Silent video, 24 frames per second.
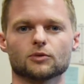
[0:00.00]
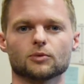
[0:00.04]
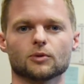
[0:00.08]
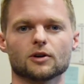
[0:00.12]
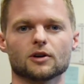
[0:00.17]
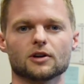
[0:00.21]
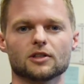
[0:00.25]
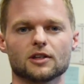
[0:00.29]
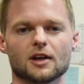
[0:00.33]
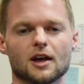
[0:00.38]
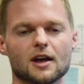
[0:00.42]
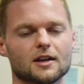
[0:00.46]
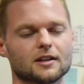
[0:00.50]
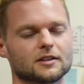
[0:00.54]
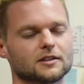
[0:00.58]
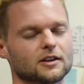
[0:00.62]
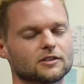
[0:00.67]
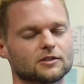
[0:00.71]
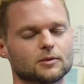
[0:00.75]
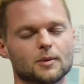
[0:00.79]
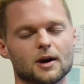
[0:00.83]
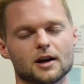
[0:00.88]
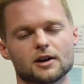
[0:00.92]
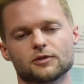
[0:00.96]
worth.
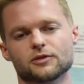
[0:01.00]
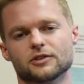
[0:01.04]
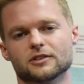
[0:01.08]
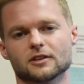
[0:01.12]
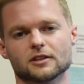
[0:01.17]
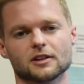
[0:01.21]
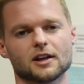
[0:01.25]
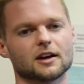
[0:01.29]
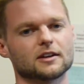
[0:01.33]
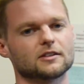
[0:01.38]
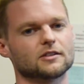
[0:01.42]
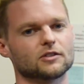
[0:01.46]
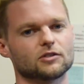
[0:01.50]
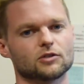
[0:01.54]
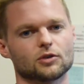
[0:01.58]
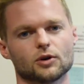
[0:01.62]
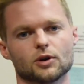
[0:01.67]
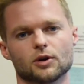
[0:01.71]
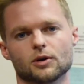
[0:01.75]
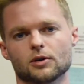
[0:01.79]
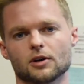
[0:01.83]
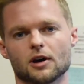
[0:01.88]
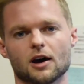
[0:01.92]
Doesn't matter if it's a Lexus, Toyota,